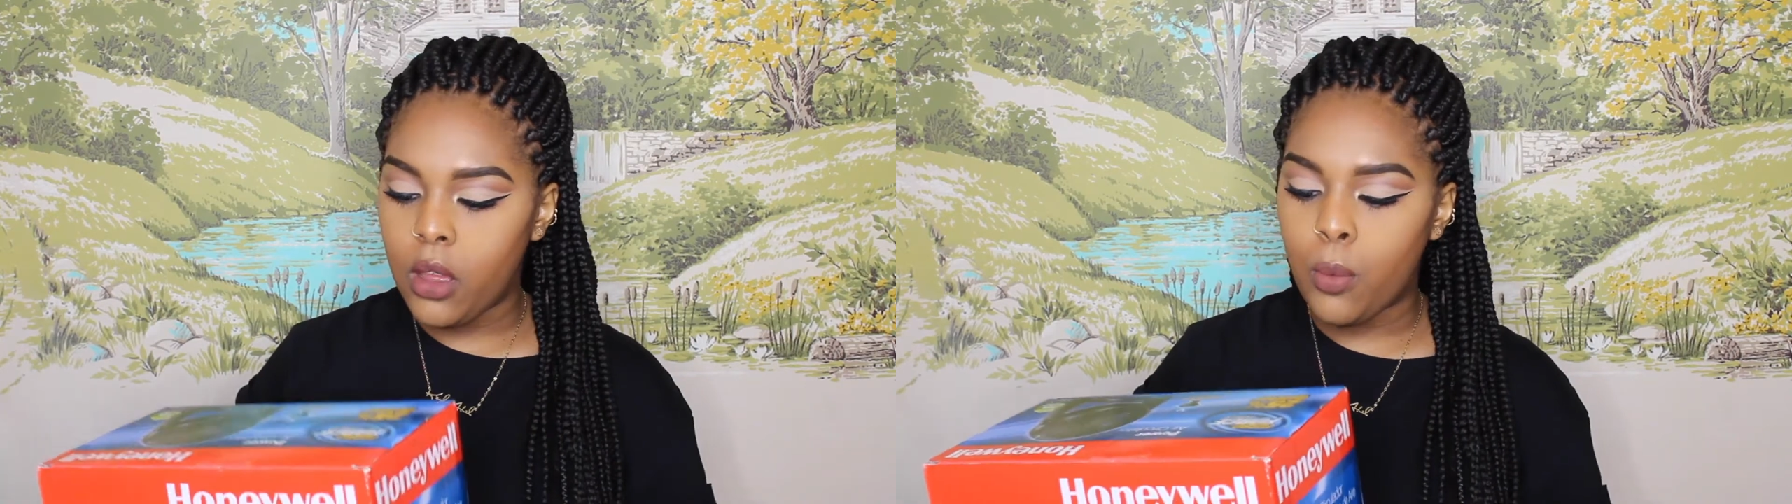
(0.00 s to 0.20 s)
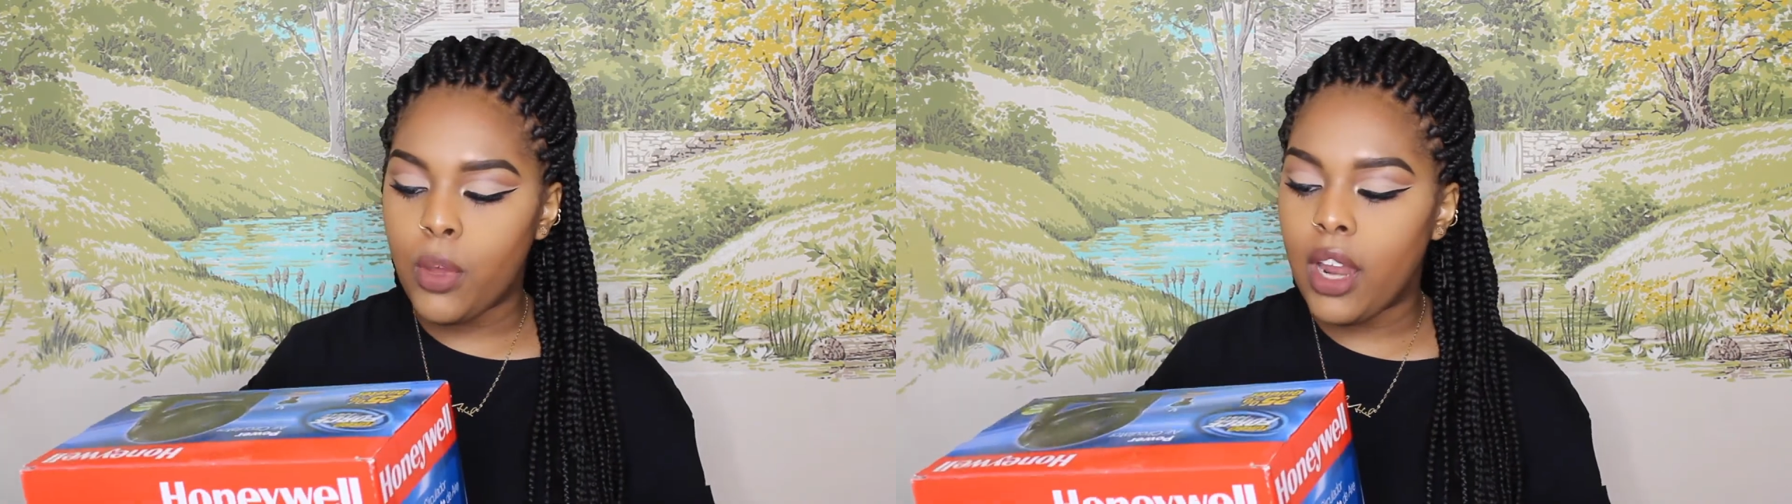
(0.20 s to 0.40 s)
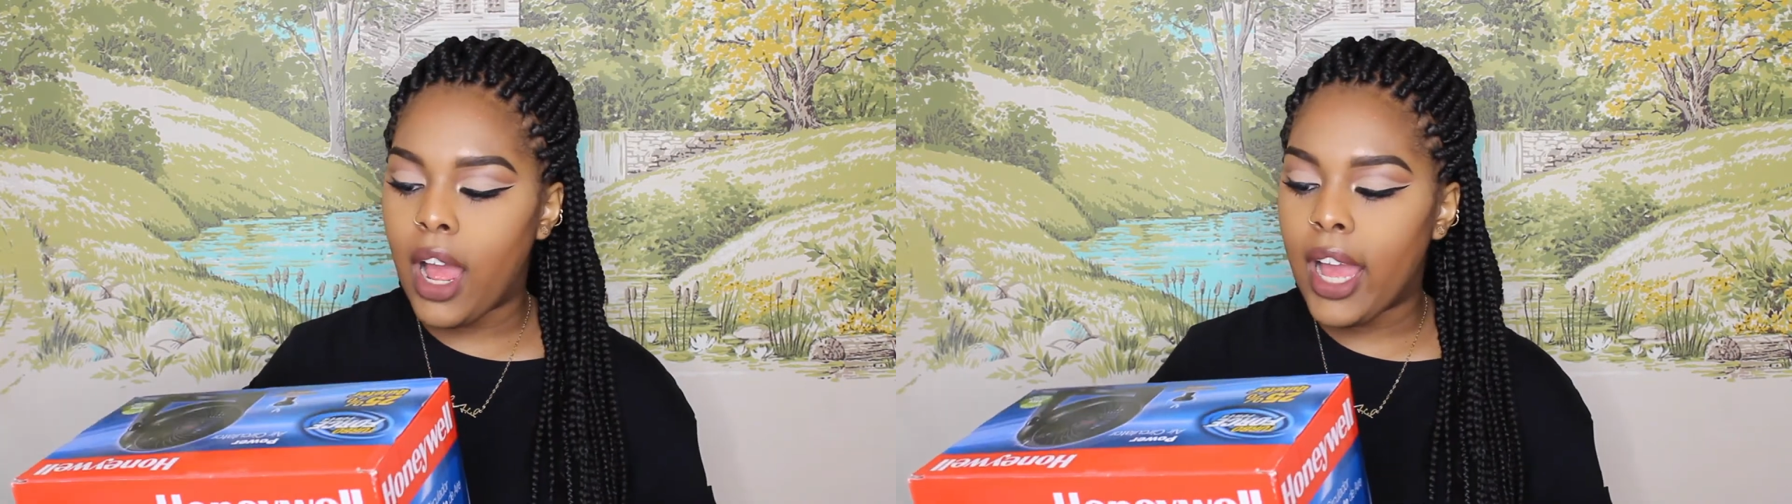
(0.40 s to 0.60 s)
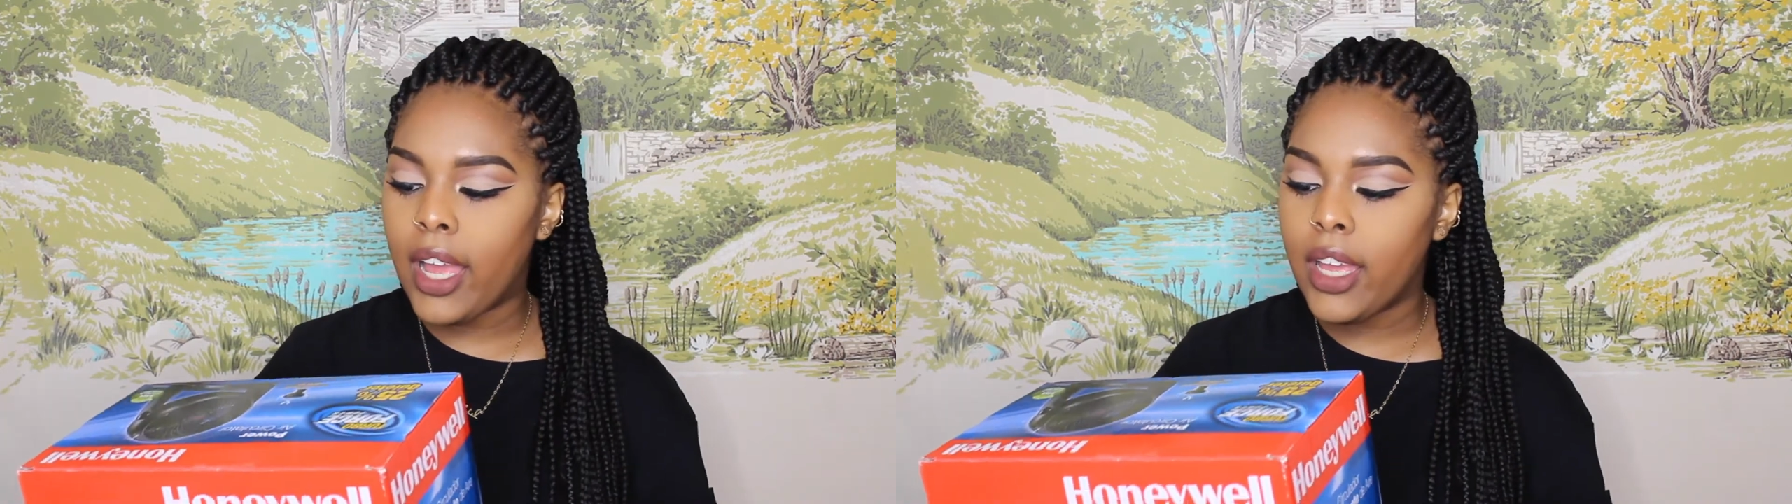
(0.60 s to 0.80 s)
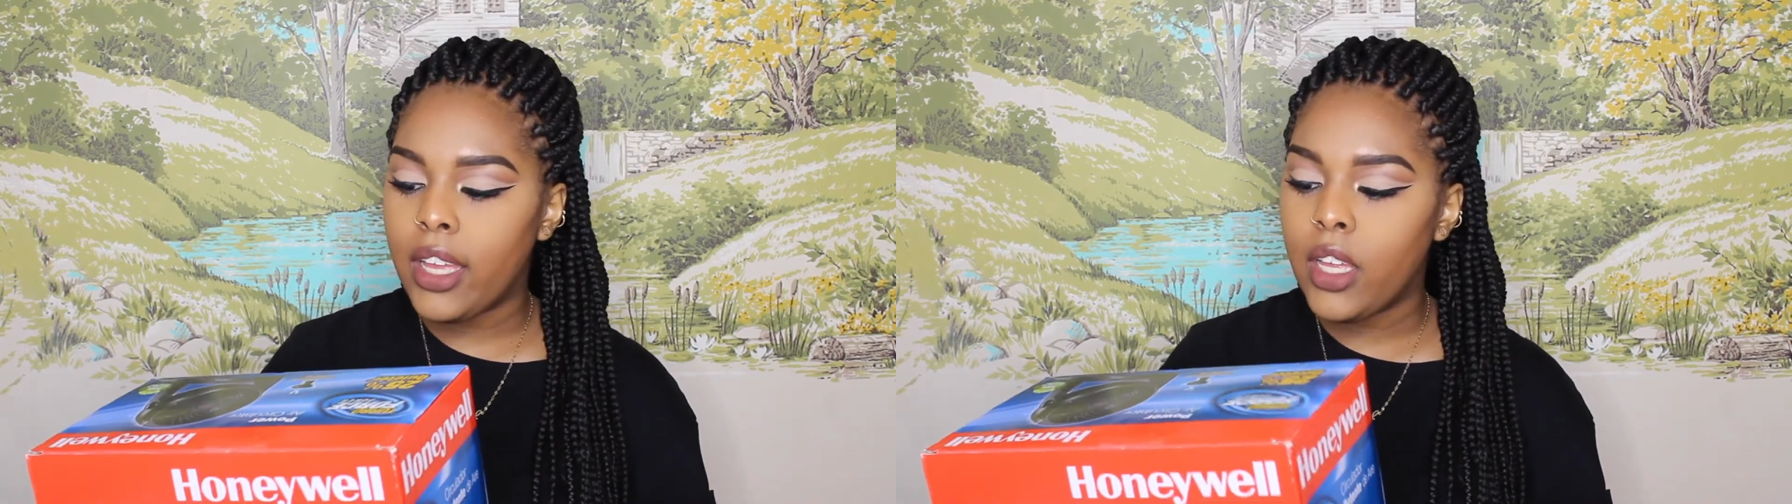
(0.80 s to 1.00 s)
what
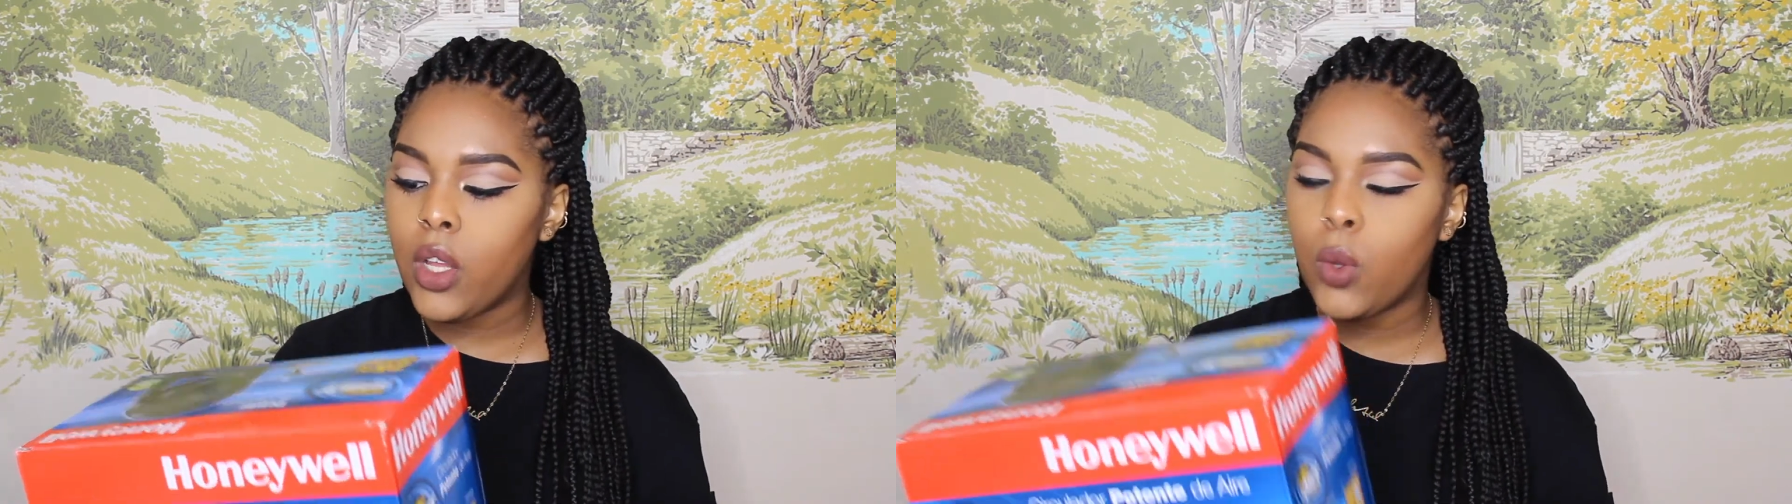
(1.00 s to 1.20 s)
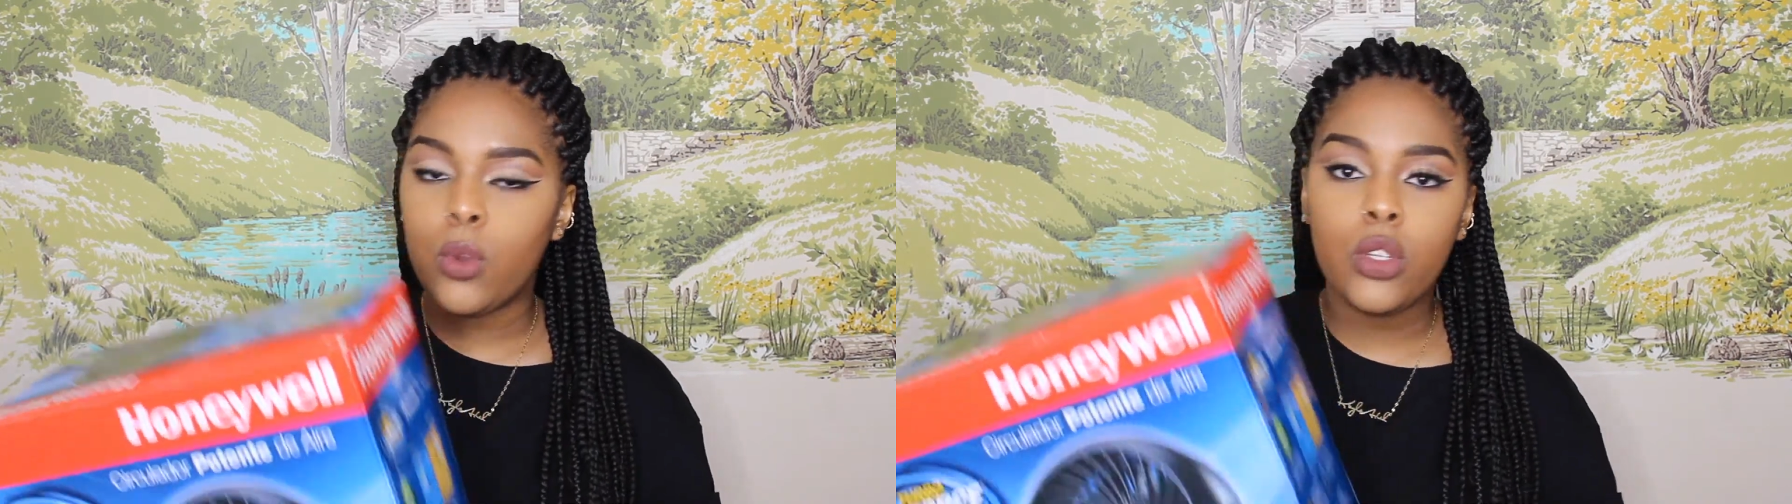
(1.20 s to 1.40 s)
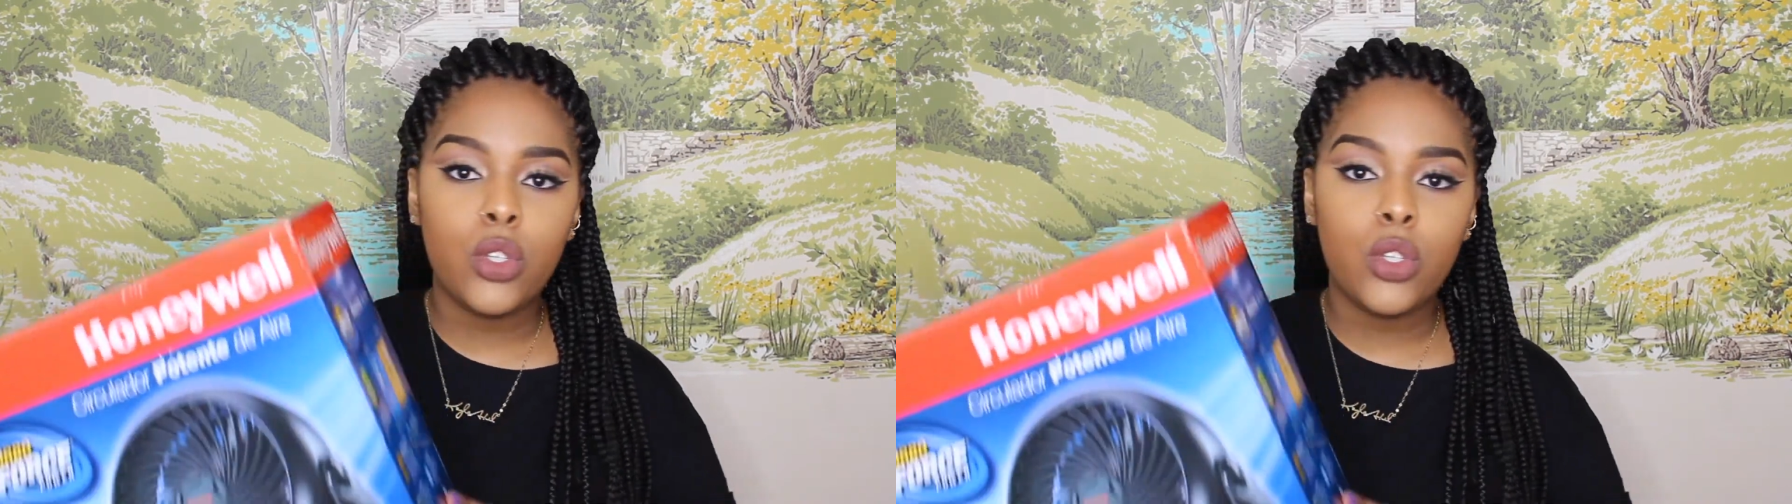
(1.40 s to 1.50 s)
I will